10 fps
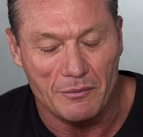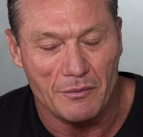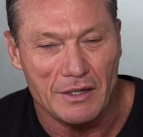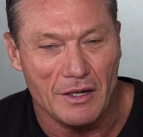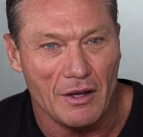
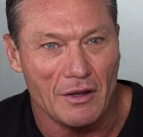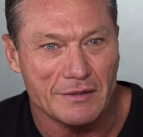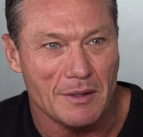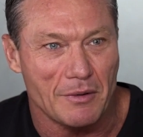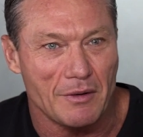when you go
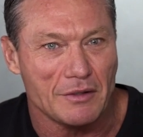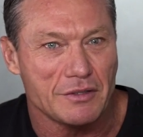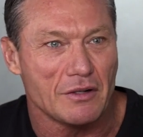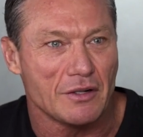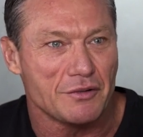somewhere
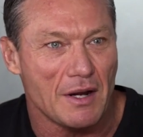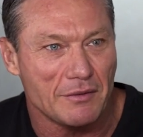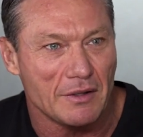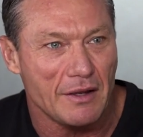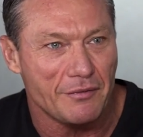else, you've got to
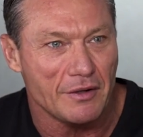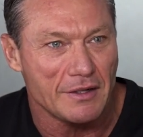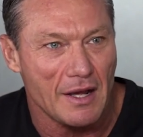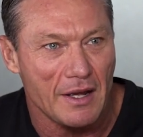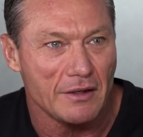travel there for a
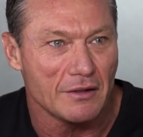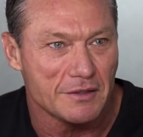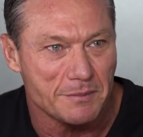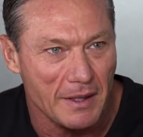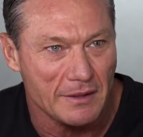day, you've got to
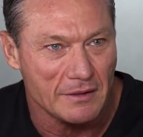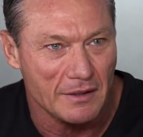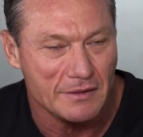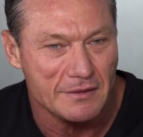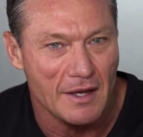speak the
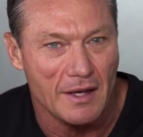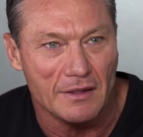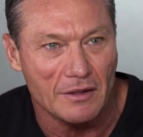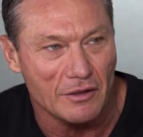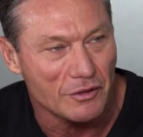next day,
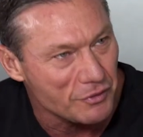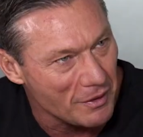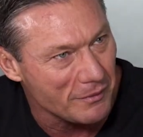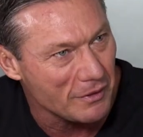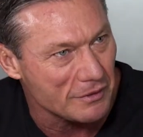and then you've got
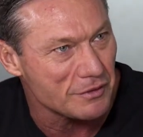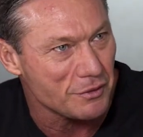to it's a